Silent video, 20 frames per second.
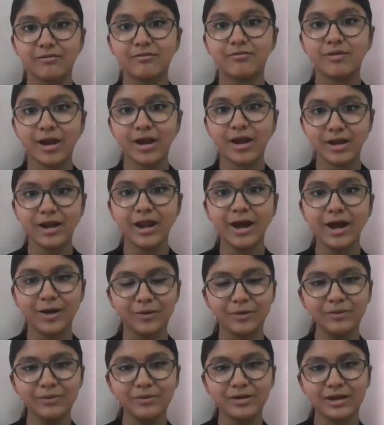right
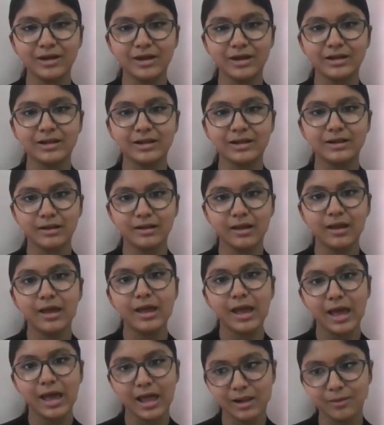now, it'll
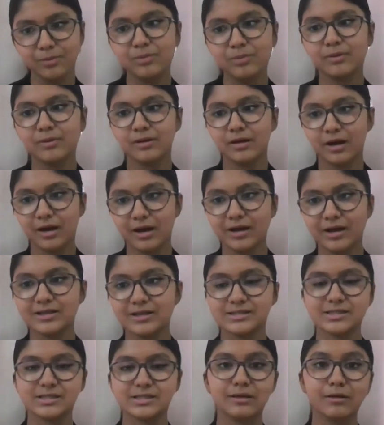help
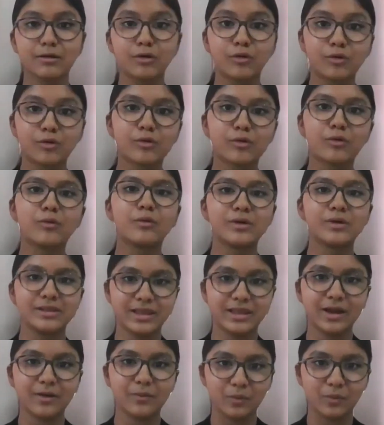us grow in
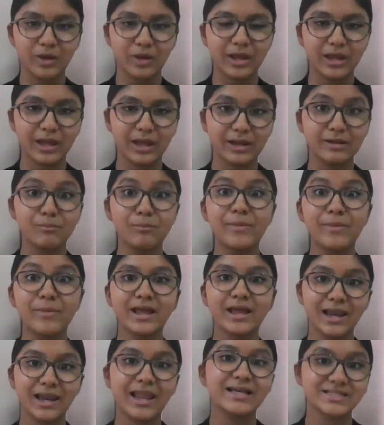that way and
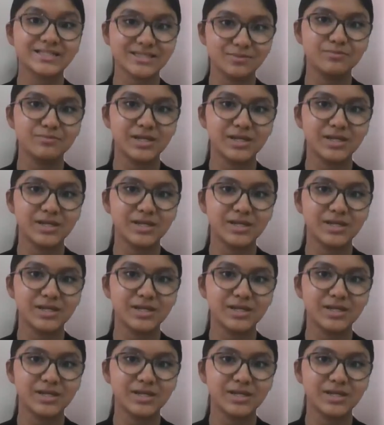make less